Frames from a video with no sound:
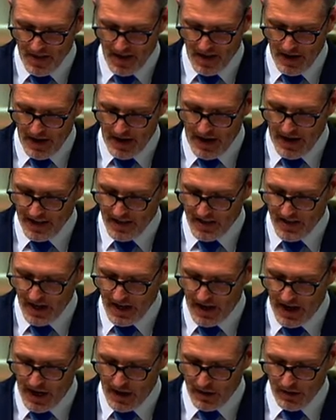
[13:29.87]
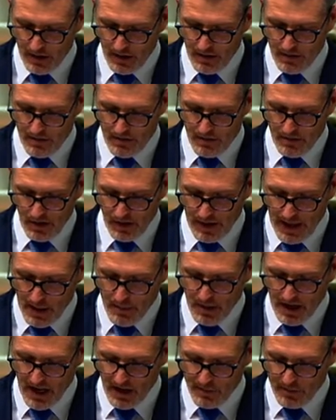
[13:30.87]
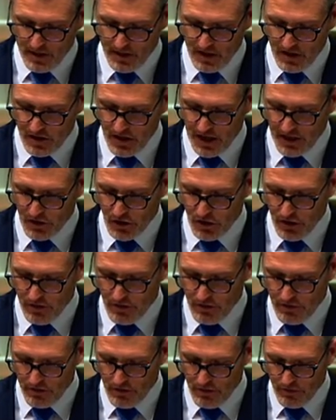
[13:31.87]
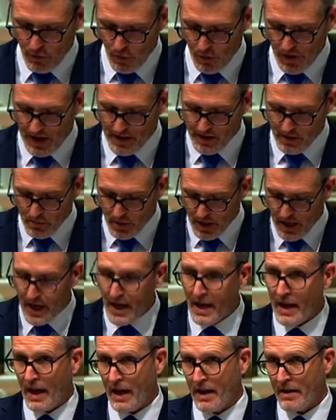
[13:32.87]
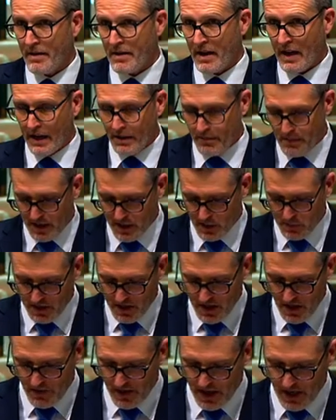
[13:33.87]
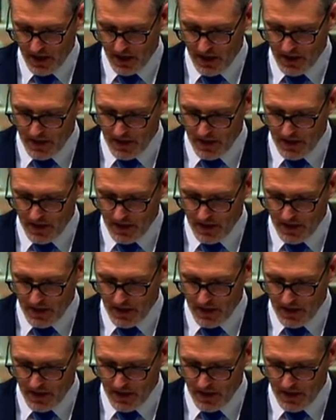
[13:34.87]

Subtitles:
has set out the Labor government's intention for there to be a specific